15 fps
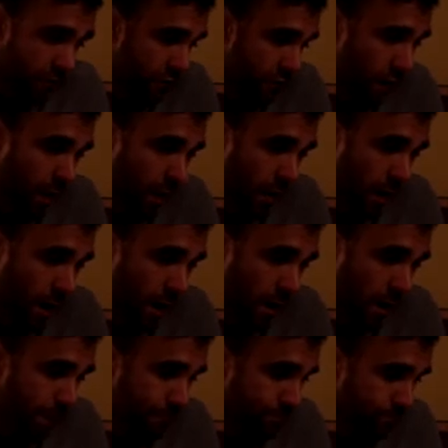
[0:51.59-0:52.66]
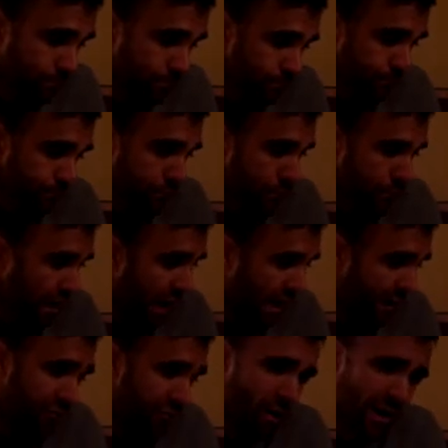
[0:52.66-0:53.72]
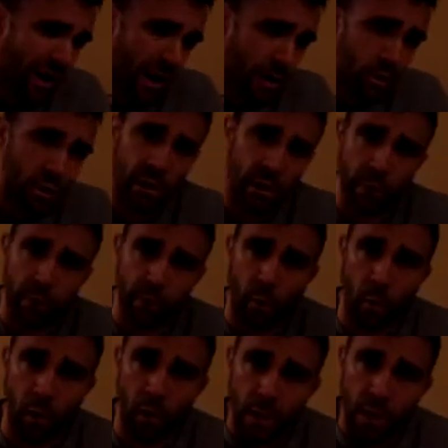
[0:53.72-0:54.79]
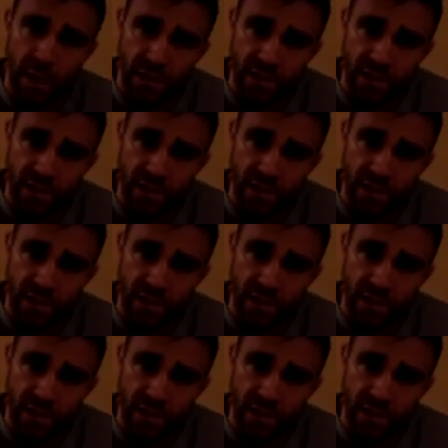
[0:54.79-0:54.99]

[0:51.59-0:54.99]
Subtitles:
So I started out looking for